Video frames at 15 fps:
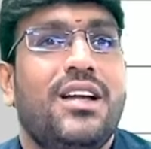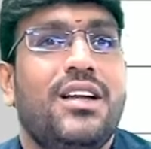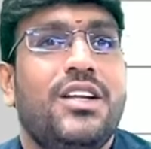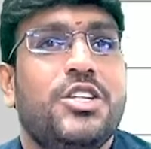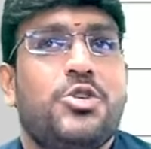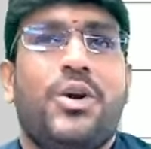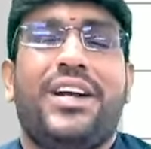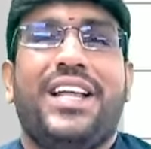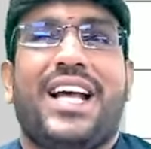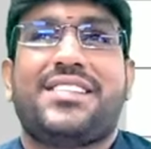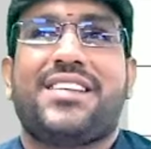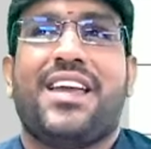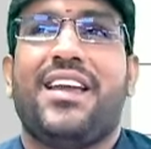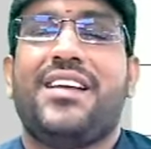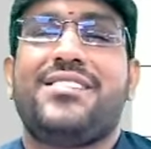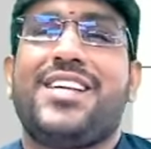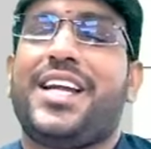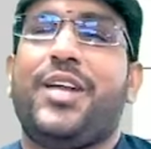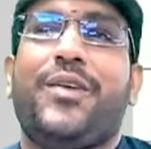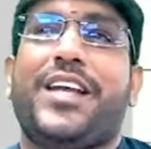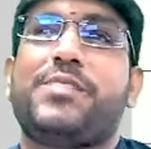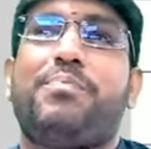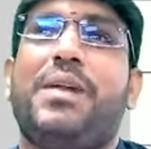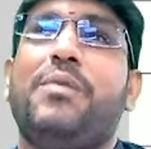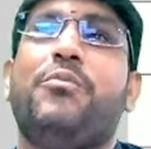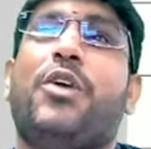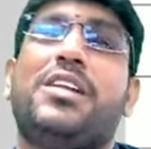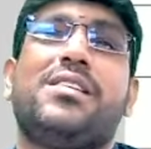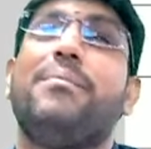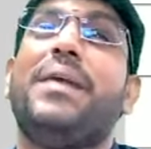Student is asking, sir, can you explain what
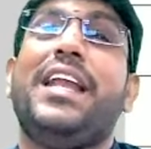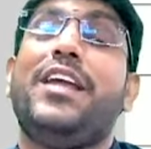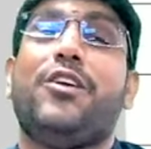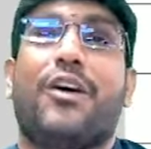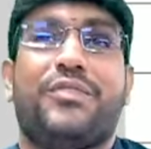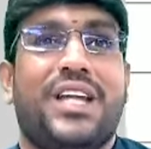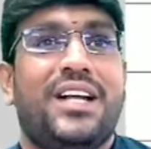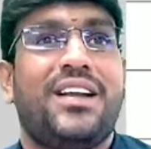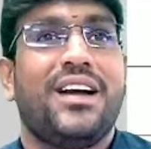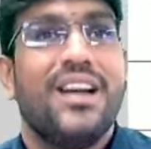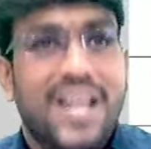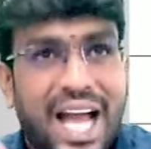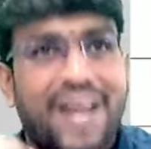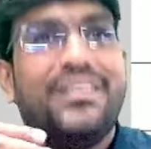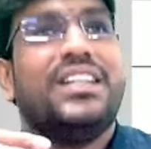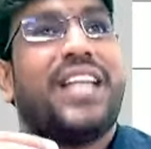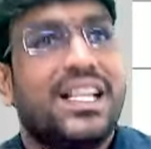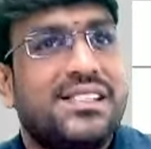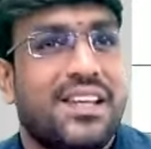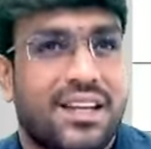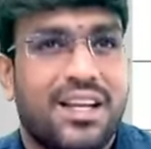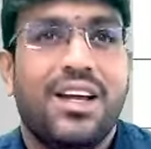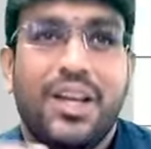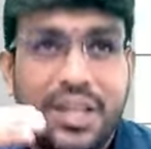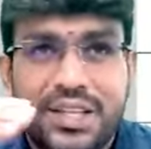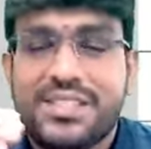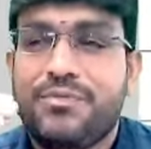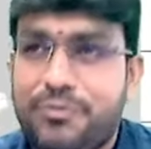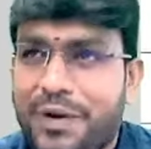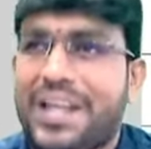is the meaning of that? I will tell, sir.
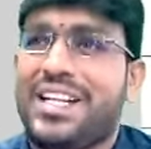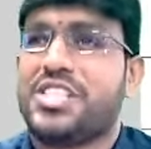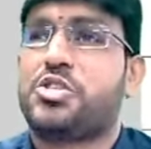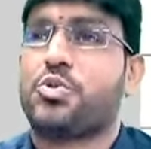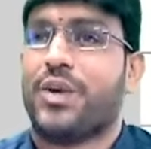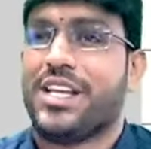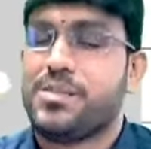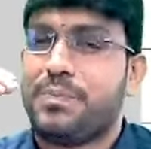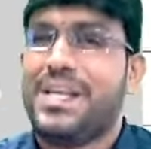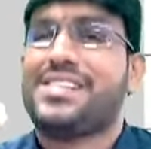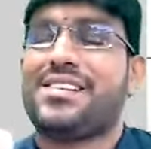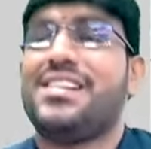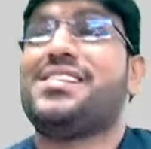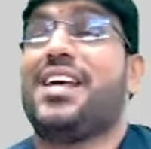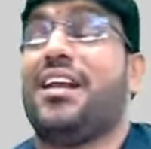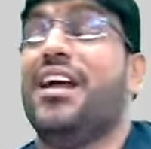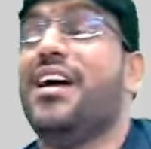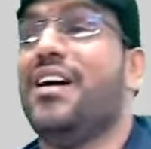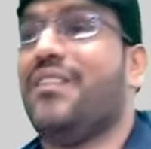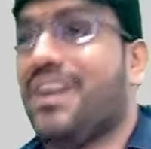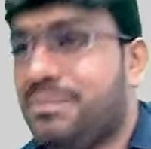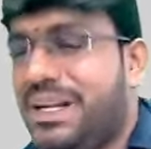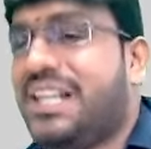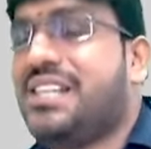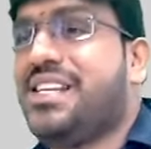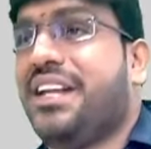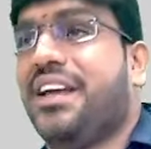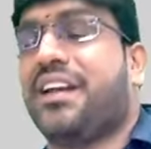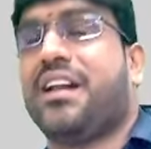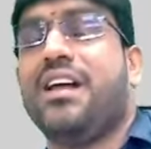Final students, please listen. 1 minute, listen here.